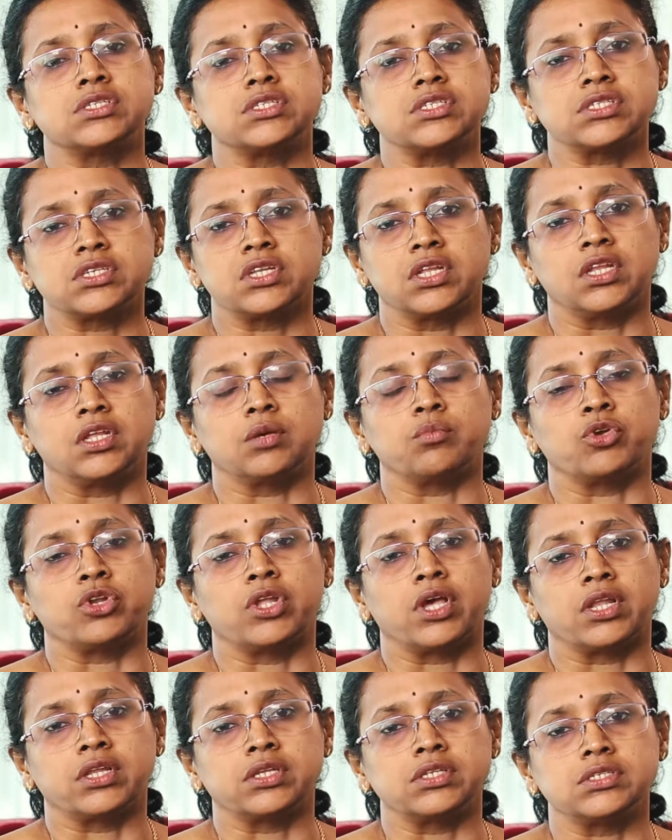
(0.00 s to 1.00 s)
as a screening
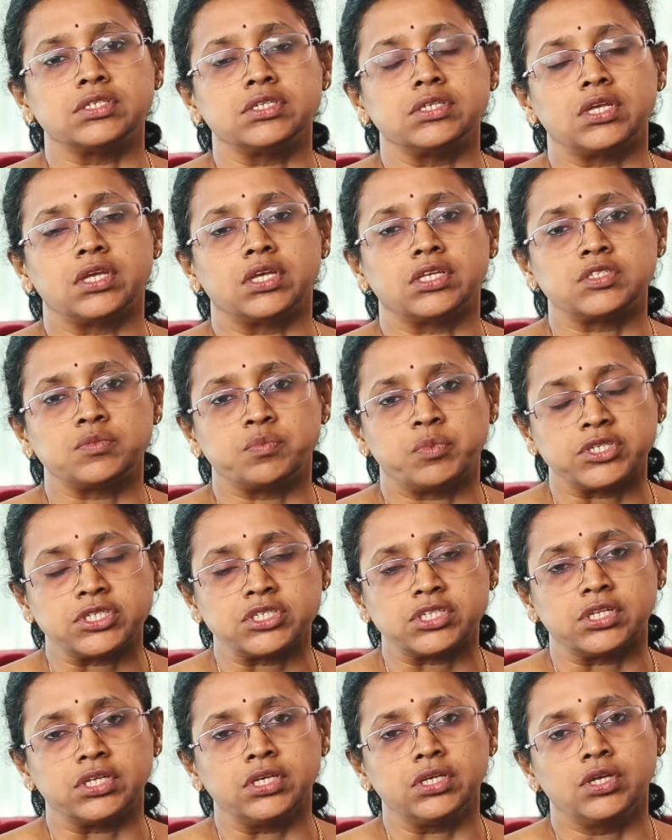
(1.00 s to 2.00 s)
modality,
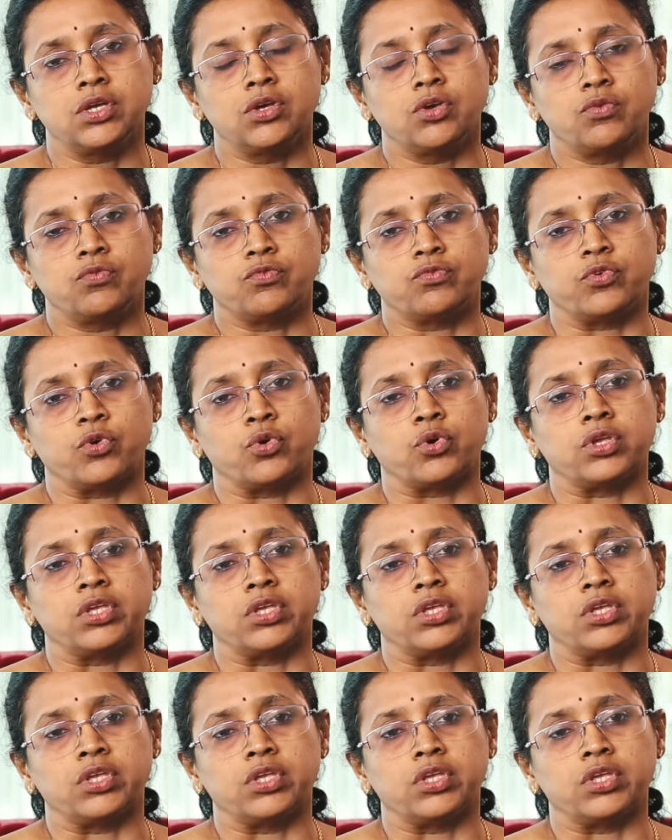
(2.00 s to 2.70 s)
especially for